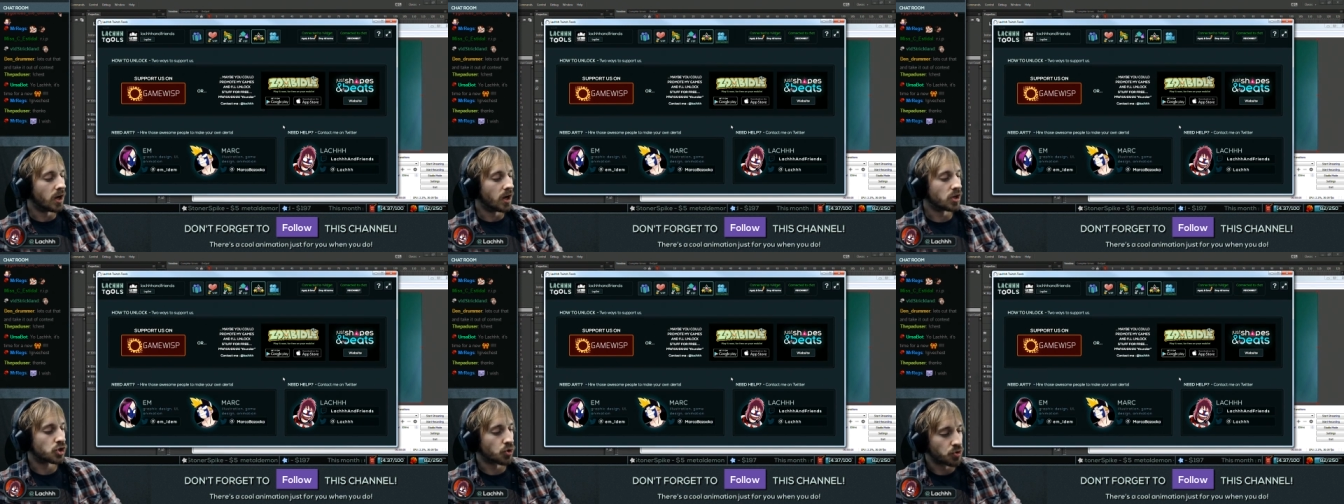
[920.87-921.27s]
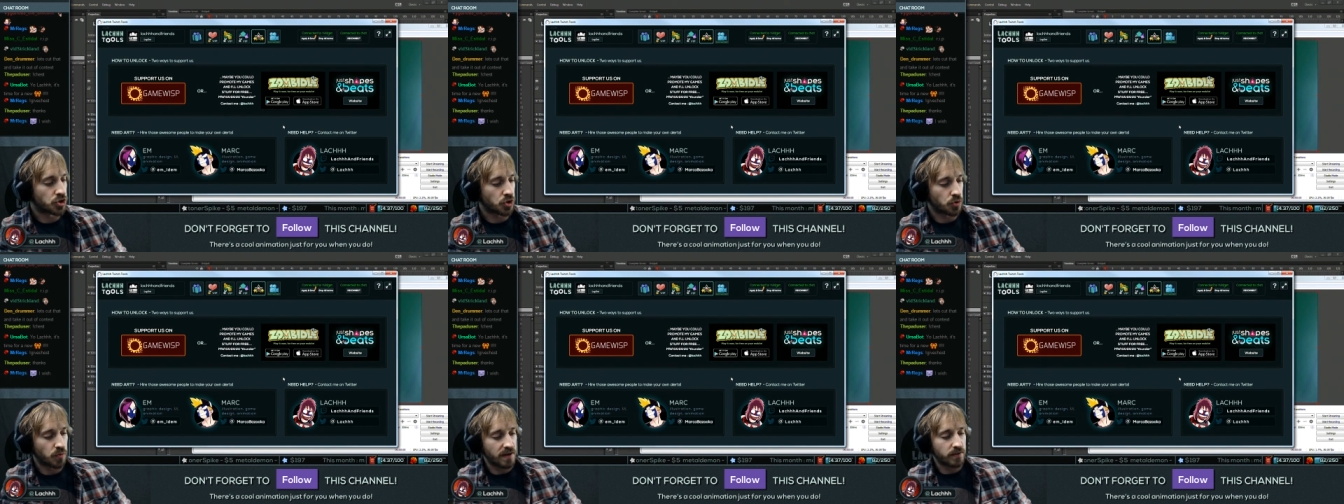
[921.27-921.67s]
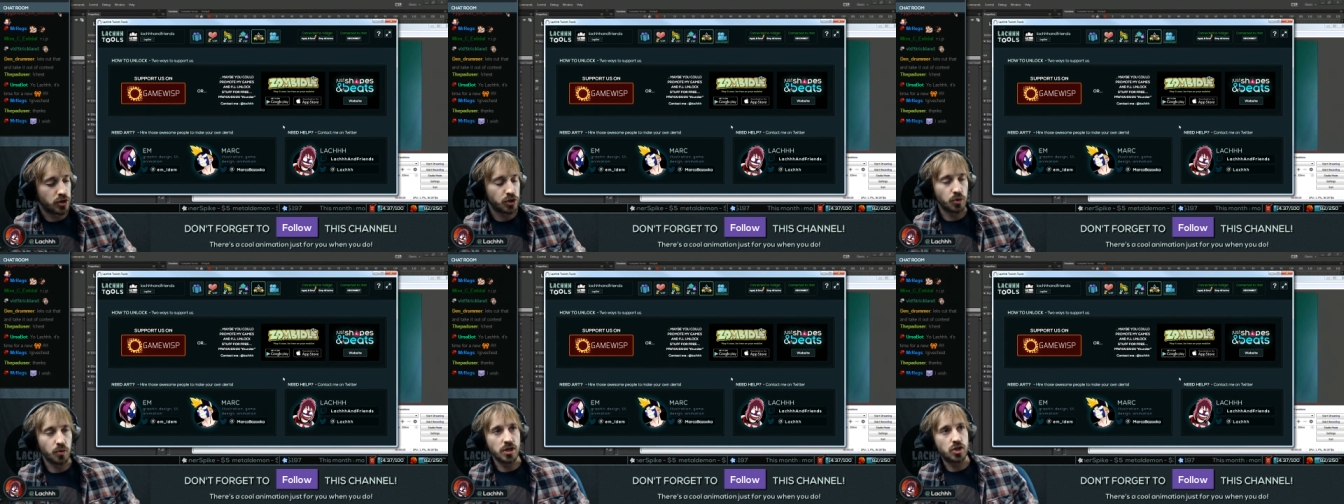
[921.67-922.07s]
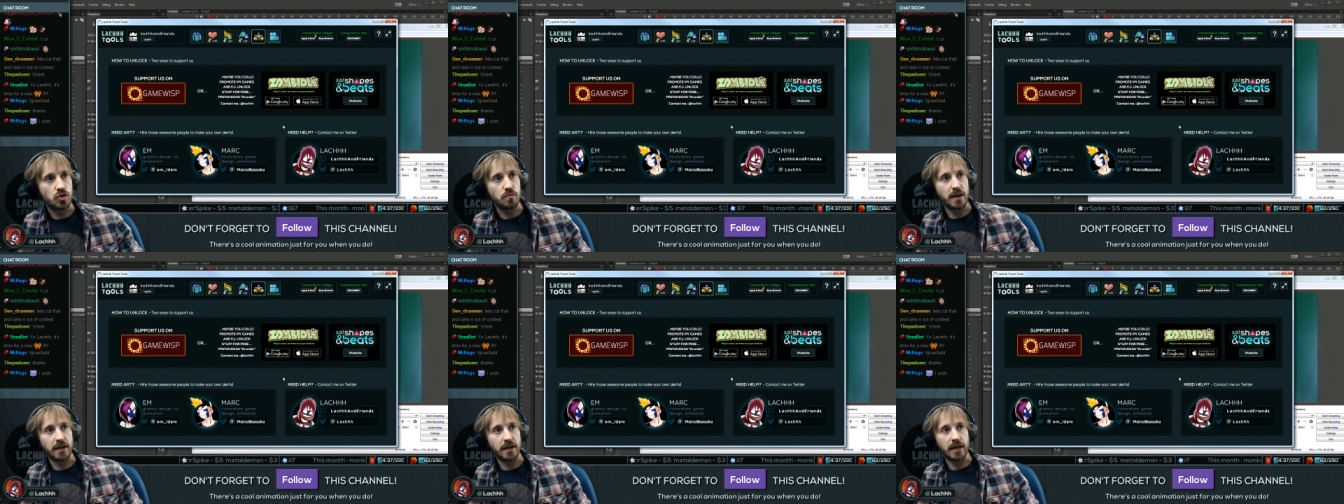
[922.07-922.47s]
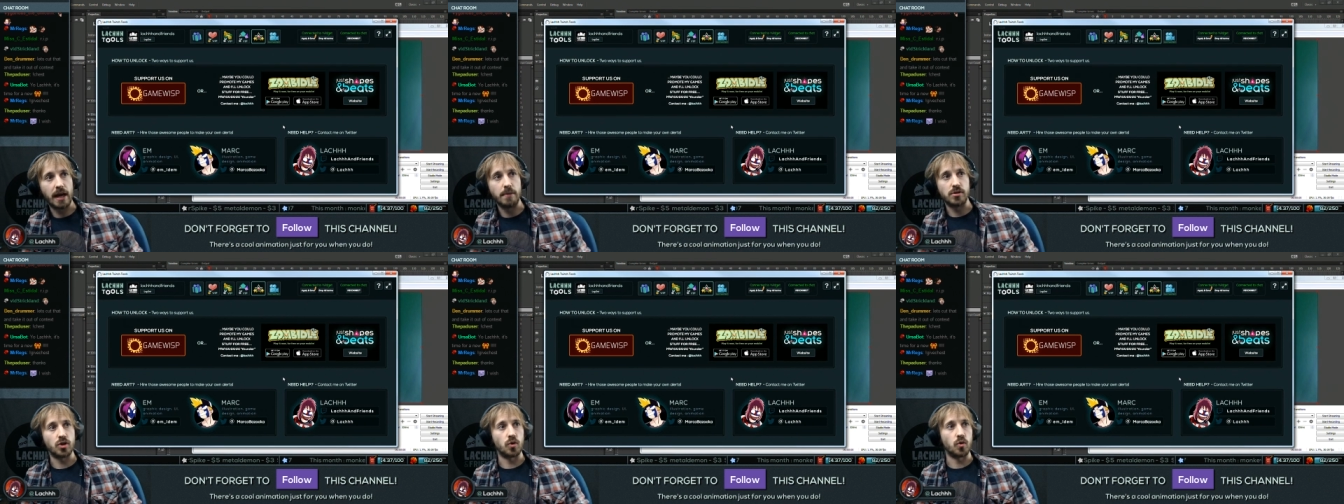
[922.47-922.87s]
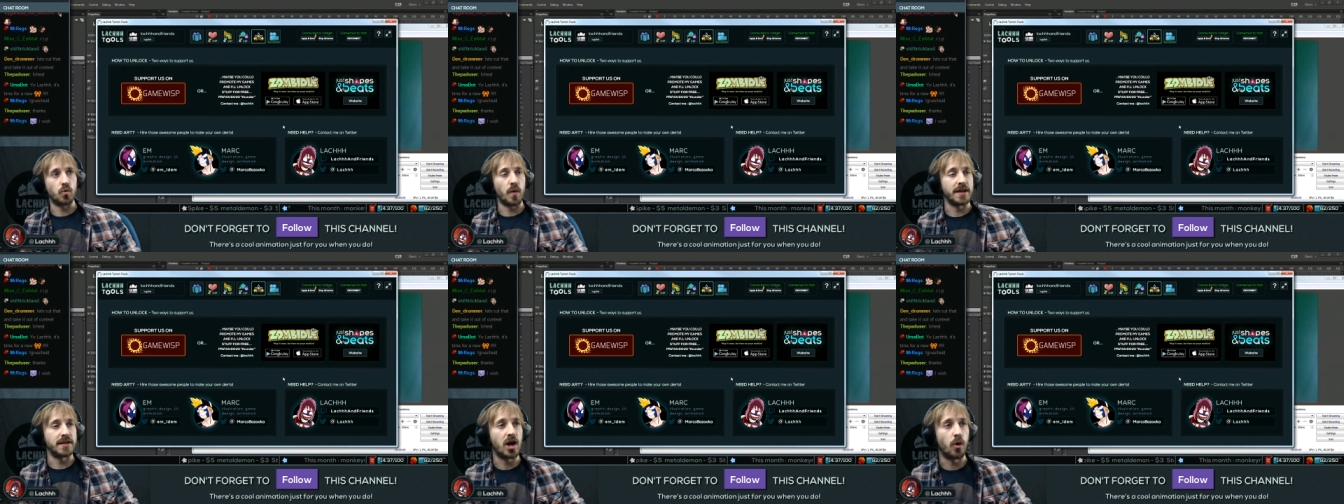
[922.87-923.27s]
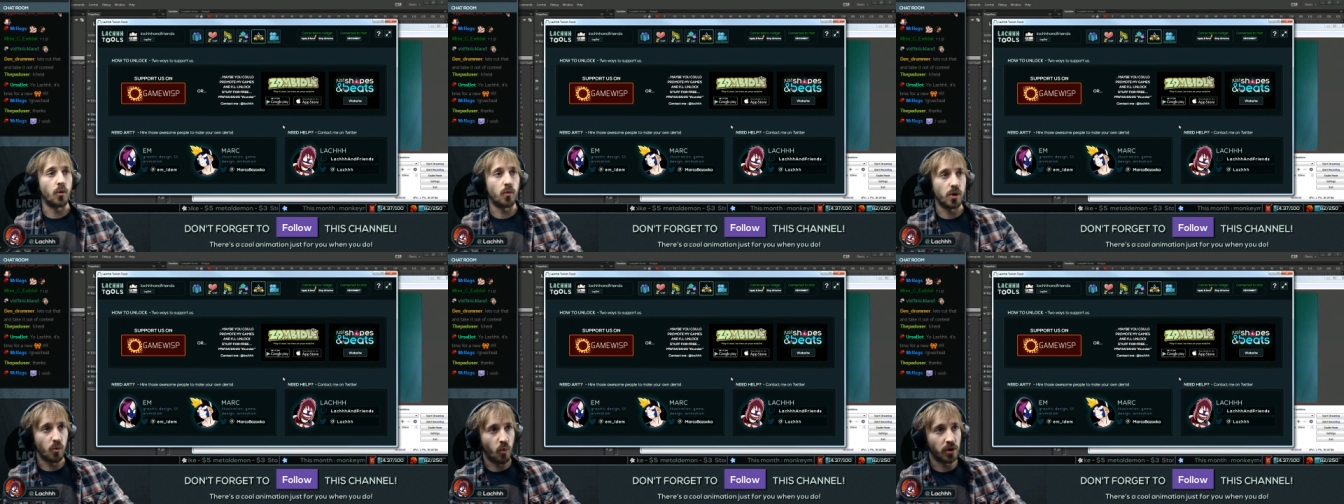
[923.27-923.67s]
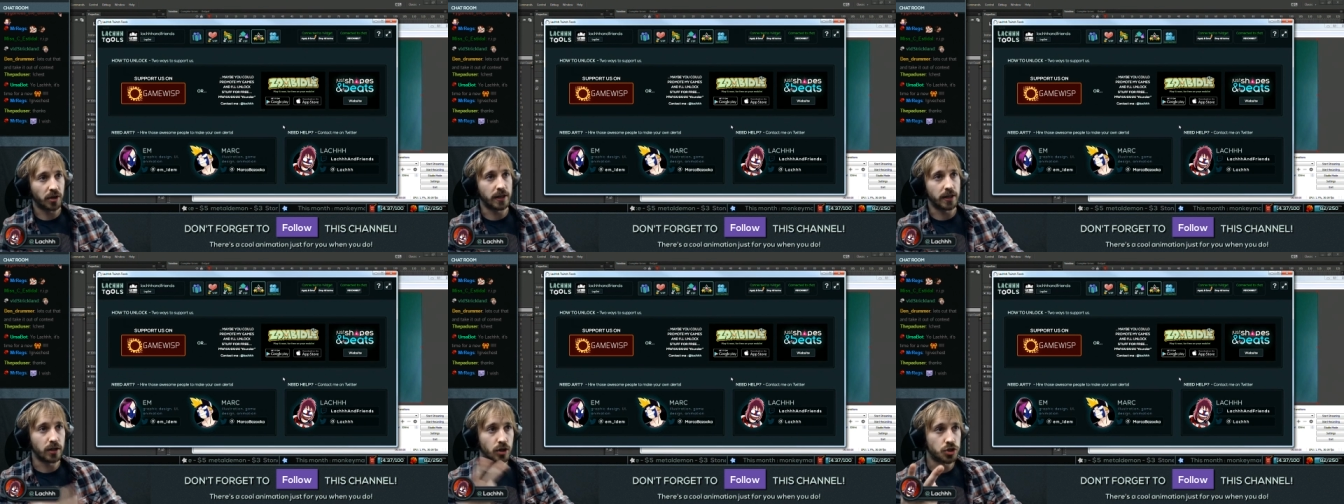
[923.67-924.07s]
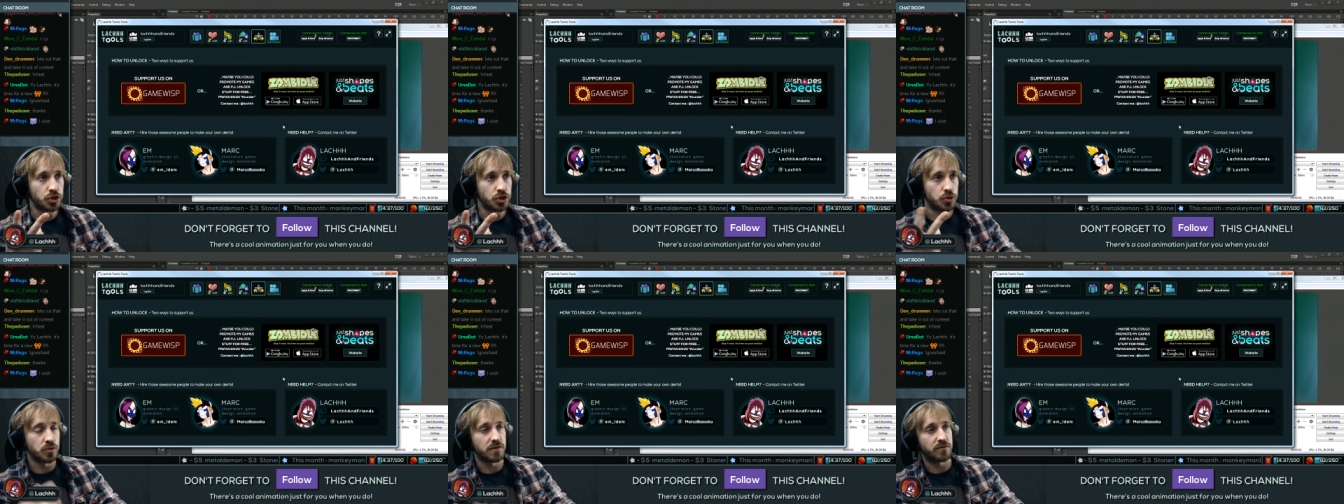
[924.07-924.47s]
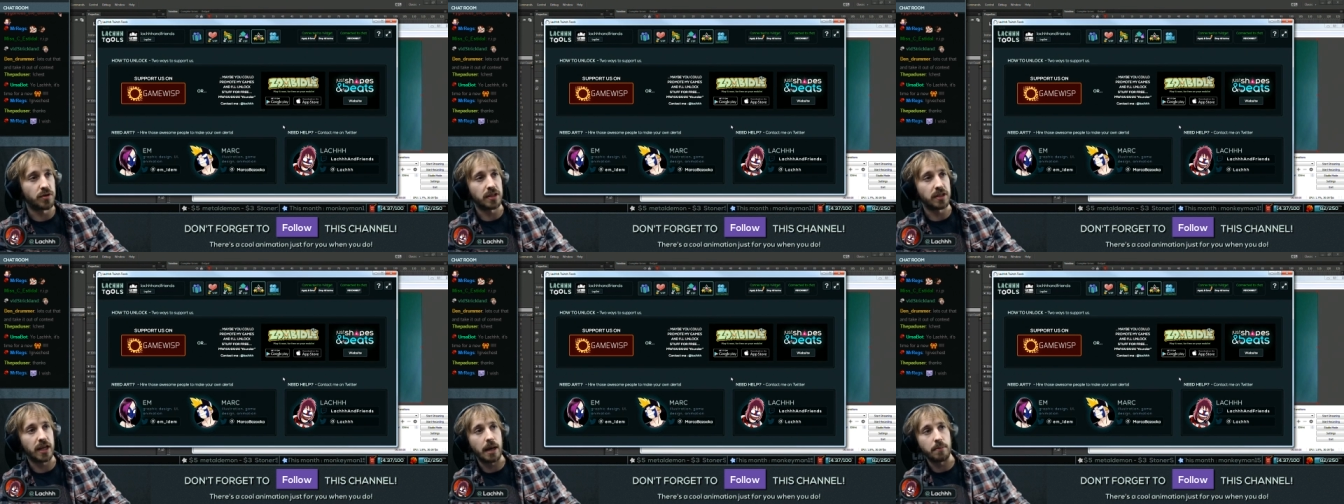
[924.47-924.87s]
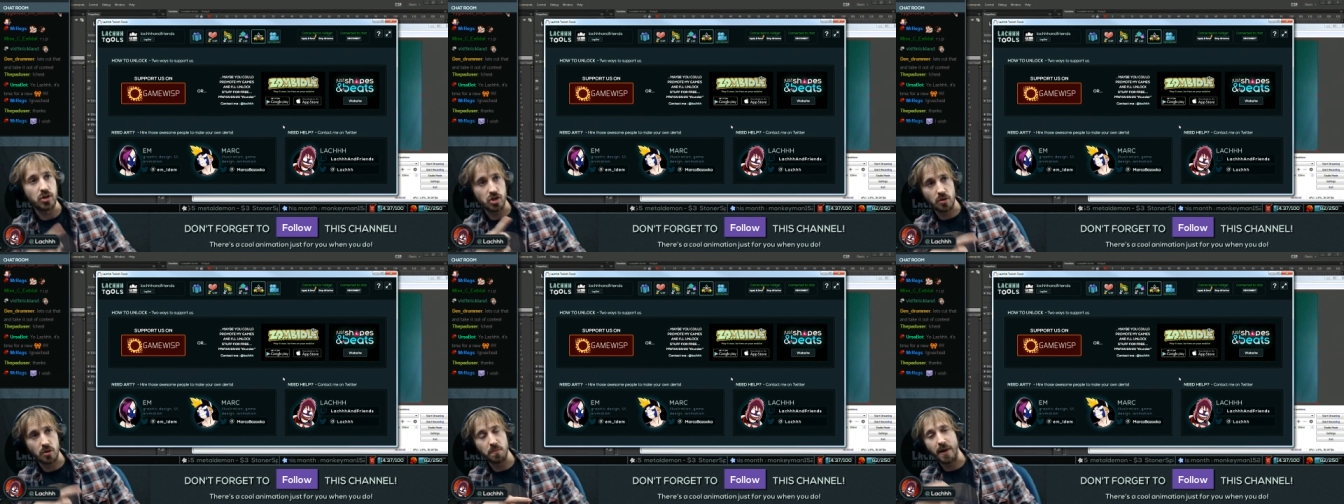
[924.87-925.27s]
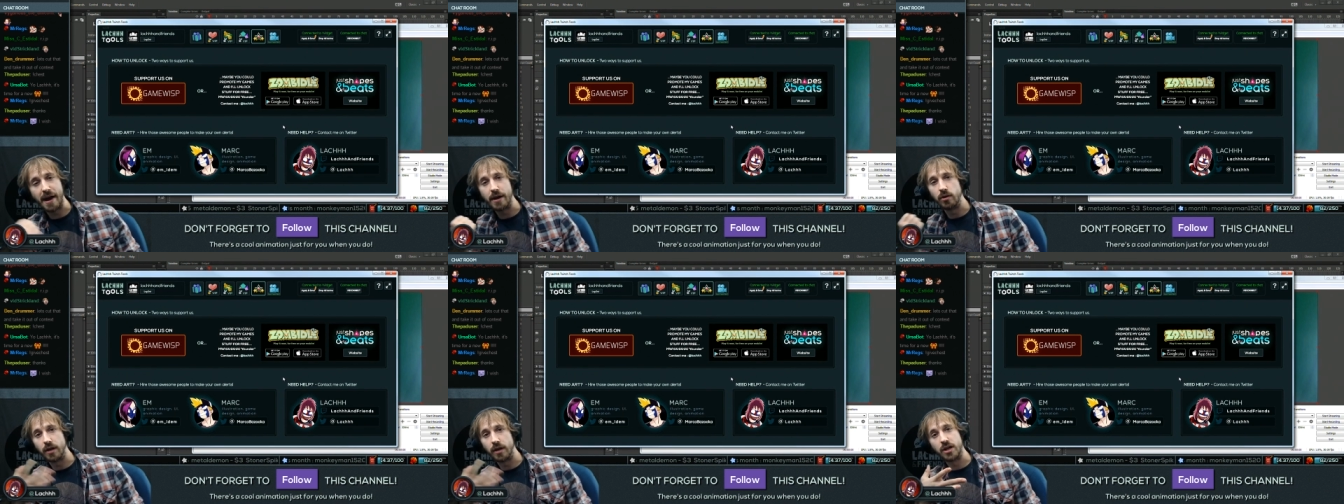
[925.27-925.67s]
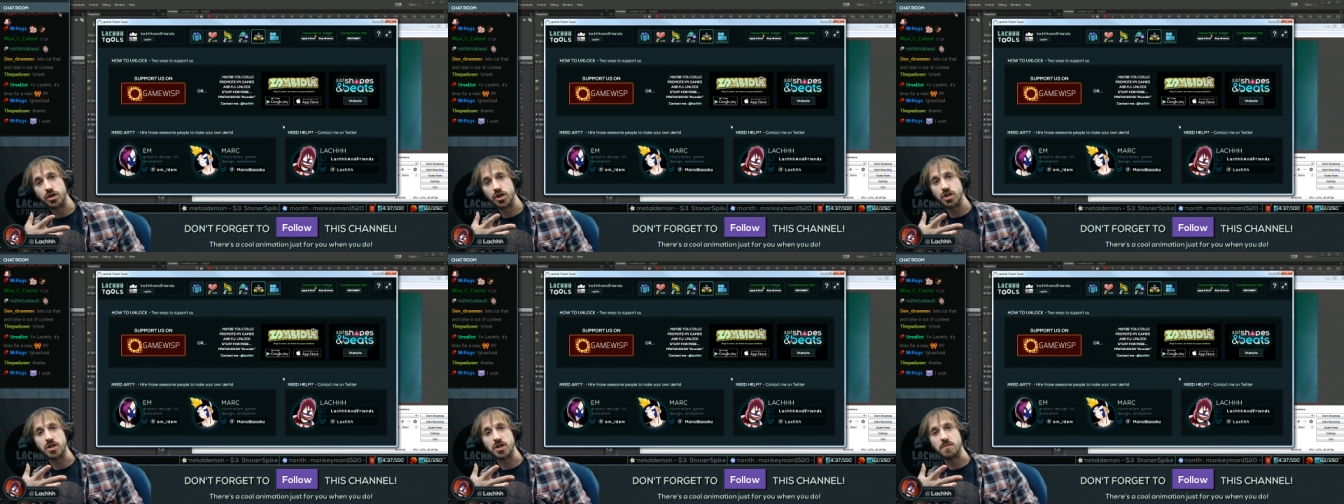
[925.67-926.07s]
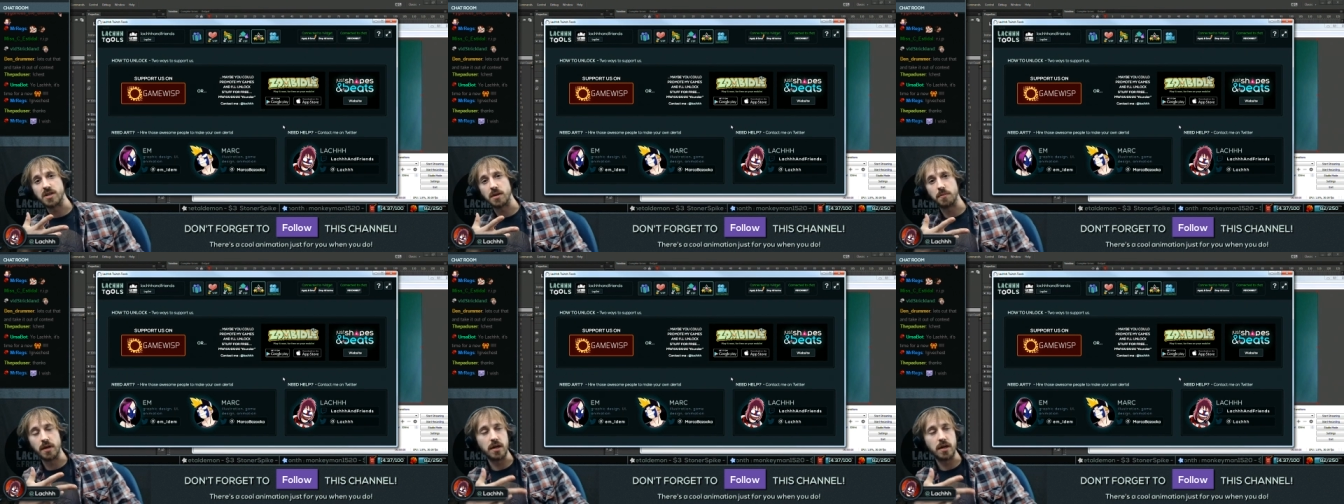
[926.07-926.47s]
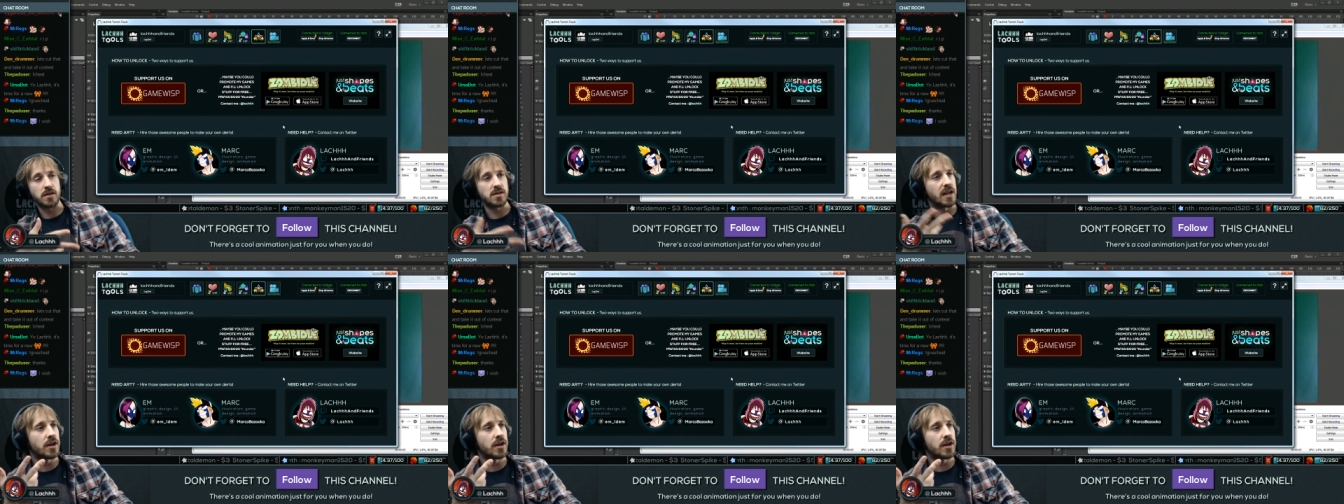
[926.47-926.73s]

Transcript: uh, source of revenue is to make games. So right now we're working on two different games, Zombidle and Just Shapes and Beats.